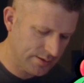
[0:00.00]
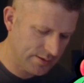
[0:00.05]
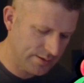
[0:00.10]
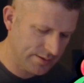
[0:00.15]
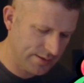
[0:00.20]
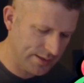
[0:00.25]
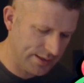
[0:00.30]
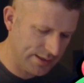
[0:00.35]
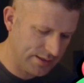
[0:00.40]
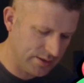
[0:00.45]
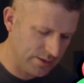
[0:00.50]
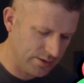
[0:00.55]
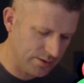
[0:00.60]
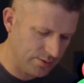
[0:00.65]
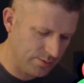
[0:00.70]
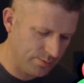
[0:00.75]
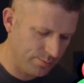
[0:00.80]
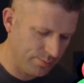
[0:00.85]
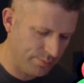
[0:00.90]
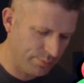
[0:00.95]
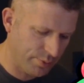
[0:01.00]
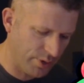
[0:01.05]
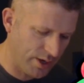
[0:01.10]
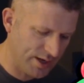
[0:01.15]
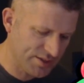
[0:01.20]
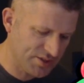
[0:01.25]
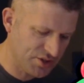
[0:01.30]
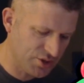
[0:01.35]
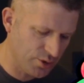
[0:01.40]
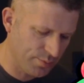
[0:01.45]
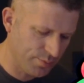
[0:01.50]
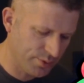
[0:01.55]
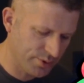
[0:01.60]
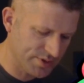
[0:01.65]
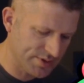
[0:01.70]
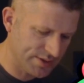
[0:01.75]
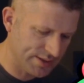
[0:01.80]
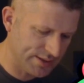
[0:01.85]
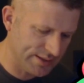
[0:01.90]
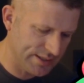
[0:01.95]
Thank you. Brock Super
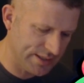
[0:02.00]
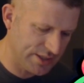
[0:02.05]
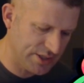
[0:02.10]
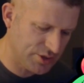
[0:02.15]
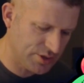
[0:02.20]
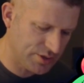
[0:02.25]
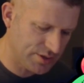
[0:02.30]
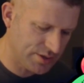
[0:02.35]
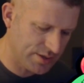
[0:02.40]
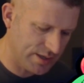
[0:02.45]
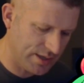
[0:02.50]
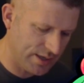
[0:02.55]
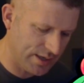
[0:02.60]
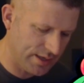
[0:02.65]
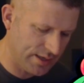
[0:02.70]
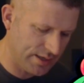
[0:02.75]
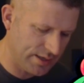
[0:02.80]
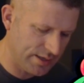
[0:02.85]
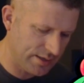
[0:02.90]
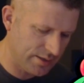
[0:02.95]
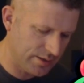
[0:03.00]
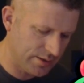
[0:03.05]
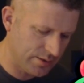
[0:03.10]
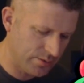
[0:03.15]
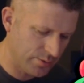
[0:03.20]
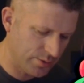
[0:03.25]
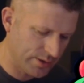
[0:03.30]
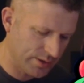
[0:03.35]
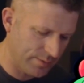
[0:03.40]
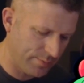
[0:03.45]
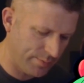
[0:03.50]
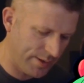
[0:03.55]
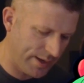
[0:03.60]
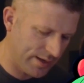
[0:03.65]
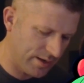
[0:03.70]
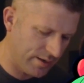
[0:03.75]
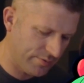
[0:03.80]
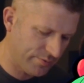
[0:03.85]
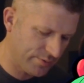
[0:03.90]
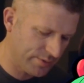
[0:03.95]
is unleashed, and we're gonna
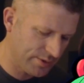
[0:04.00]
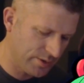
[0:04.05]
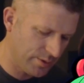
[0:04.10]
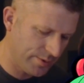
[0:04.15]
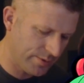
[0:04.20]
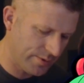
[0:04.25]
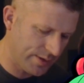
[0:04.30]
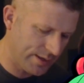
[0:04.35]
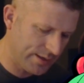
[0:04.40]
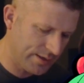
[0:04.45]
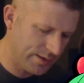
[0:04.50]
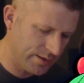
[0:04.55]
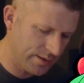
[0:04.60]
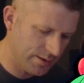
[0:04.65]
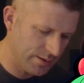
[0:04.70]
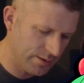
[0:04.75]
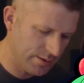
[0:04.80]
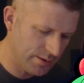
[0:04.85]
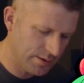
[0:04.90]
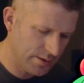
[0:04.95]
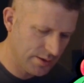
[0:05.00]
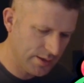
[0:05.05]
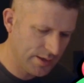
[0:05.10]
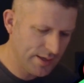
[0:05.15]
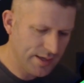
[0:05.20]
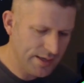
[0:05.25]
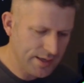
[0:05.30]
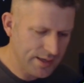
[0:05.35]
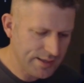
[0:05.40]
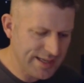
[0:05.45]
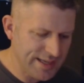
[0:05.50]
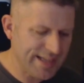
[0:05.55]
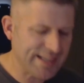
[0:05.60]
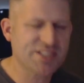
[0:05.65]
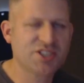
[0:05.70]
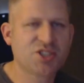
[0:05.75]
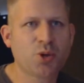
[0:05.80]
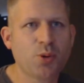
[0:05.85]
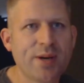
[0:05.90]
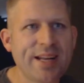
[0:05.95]
back off for a little bit right here.
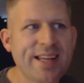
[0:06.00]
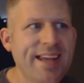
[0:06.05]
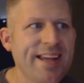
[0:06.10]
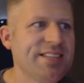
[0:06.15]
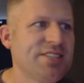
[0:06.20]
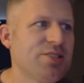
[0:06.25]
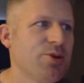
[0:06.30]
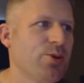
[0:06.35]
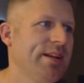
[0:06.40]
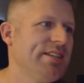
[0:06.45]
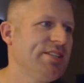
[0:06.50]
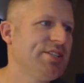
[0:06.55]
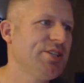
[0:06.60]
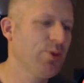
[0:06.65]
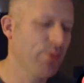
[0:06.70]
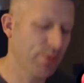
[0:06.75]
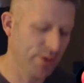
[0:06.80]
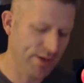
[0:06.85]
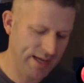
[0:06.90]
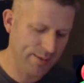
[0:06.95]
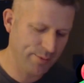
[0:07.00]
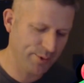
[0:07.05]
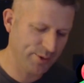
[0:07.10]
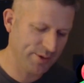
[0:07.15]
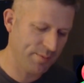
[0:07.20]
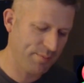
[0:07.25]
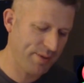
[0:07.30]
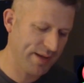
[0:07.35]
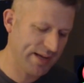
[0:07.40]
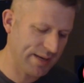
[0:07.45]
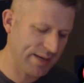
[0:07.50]
Nice, 28 to 22. We're able to pick